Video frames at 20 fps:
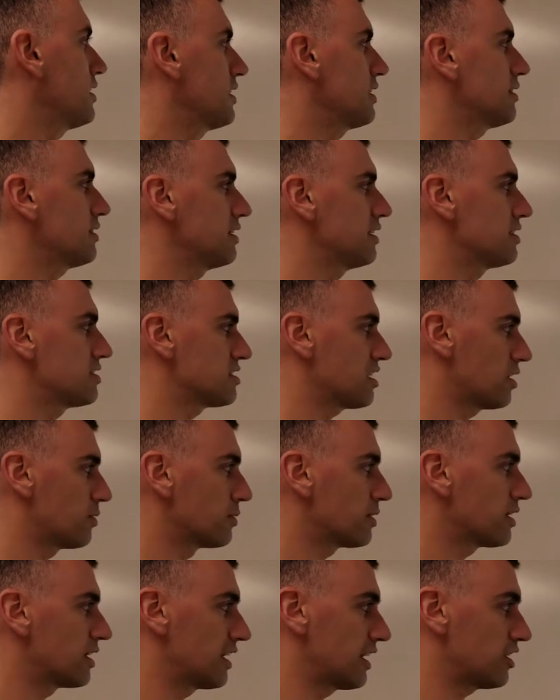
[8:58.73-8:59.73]
at these, how are we
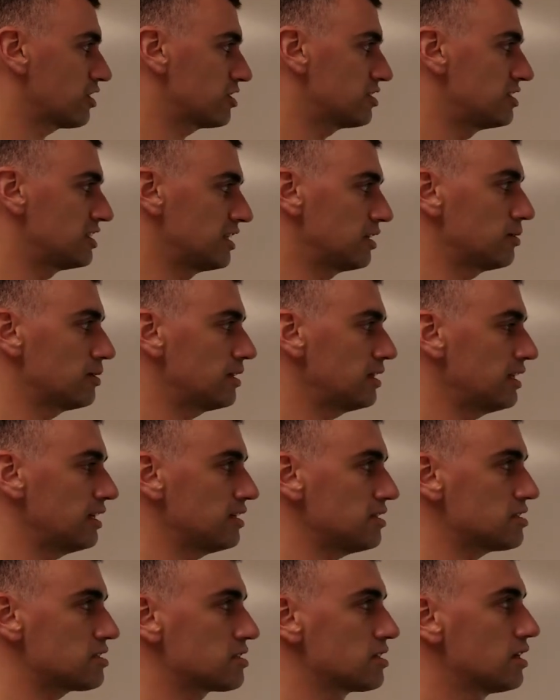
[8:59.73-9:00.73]
going to actually deal with
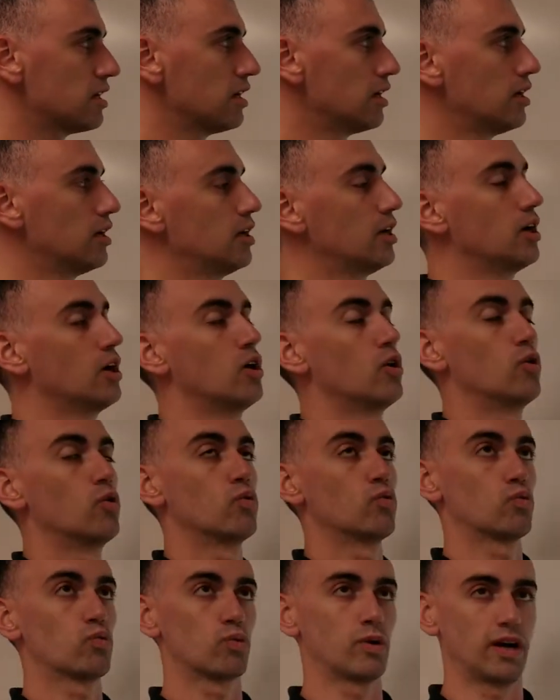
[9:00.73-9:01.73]
these?
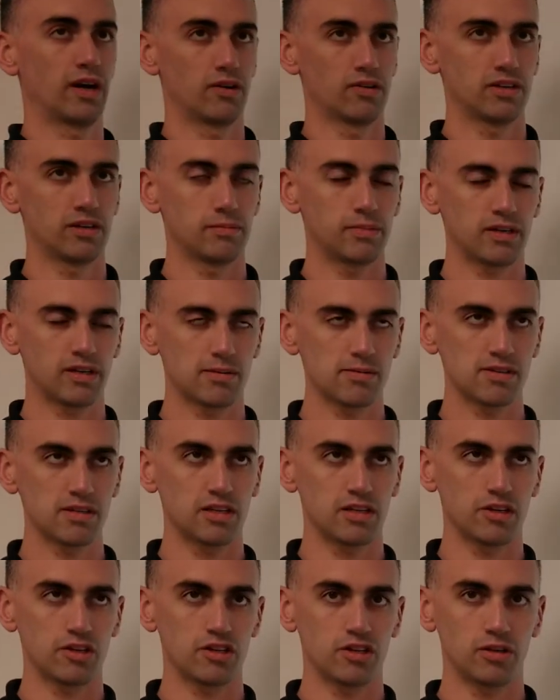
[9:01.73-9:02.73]
Rounding becomes an
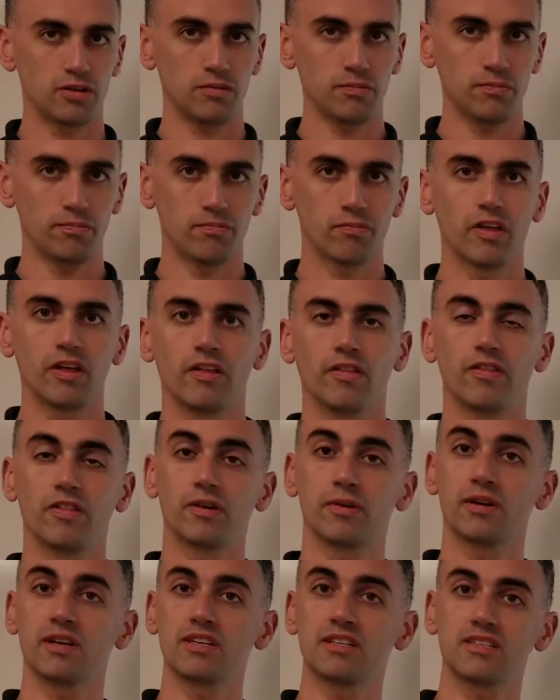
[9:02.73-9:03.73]
issue. There
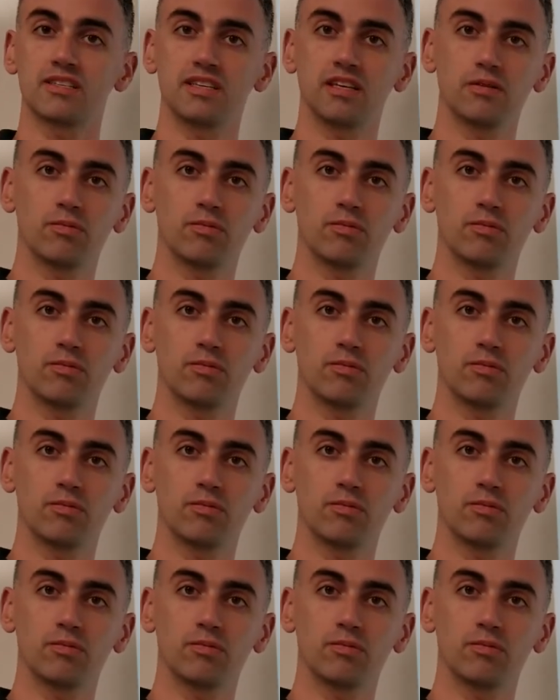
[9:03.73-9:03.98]
is the